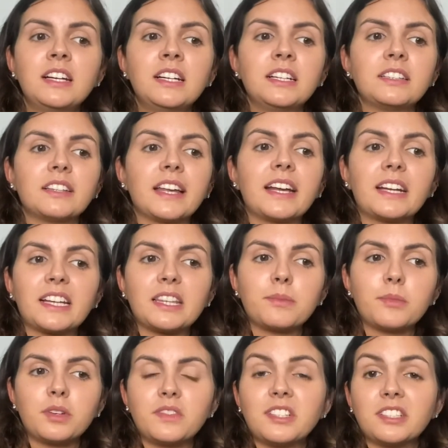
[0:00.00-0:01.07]
like in the
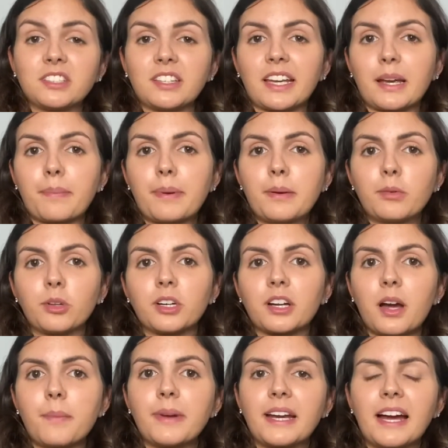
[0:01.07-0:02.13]
movies, like people are
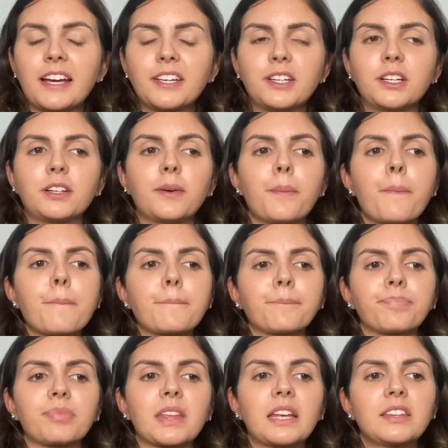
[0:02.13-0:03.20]
coming at you.
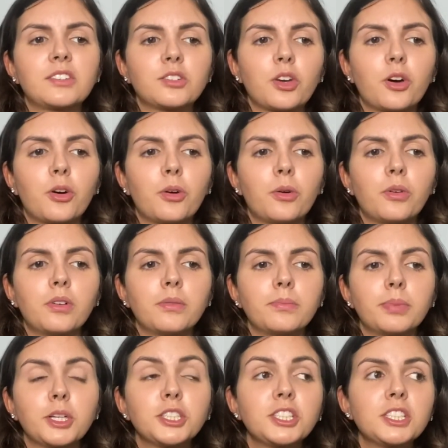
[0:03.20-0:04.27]
So
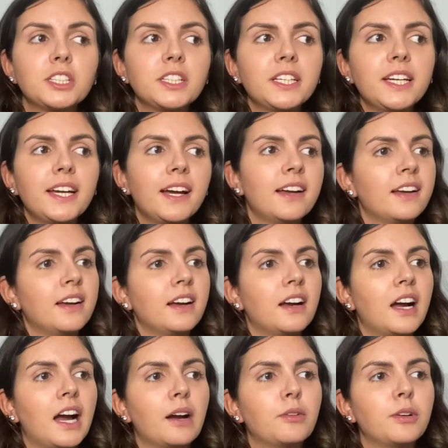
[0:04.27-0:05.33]
personally,
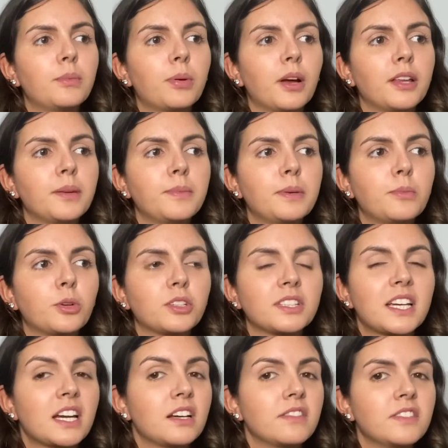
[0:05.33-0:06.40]
I would probably be more
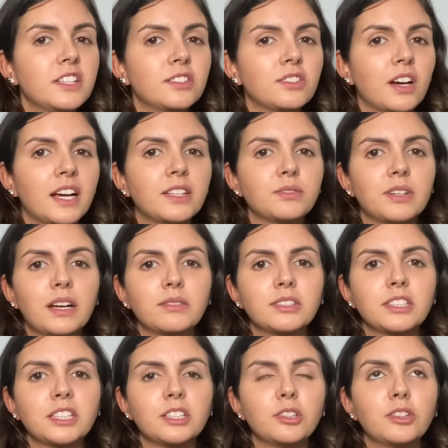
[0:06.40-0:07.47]
scared of these rides when I was
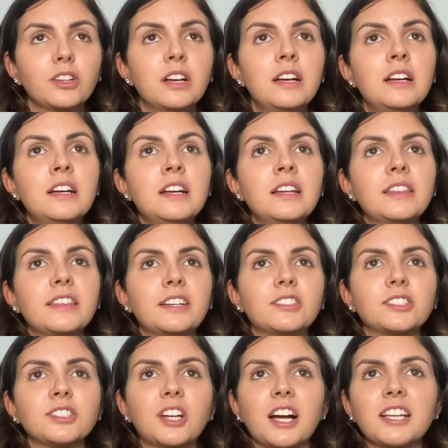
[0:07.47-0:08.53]
little.
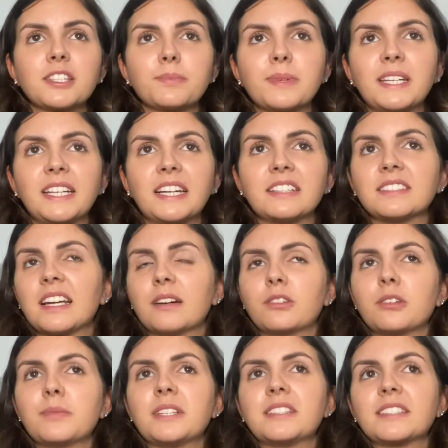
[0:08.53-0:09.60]
There's not as many as I would
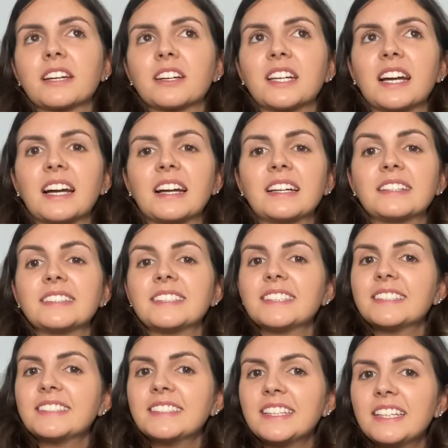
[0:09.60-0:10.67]
have been scared at
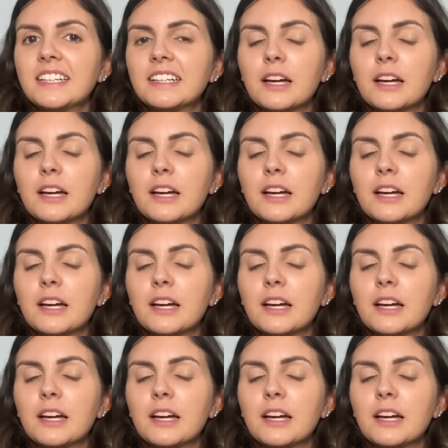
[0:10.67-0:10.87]
Disney.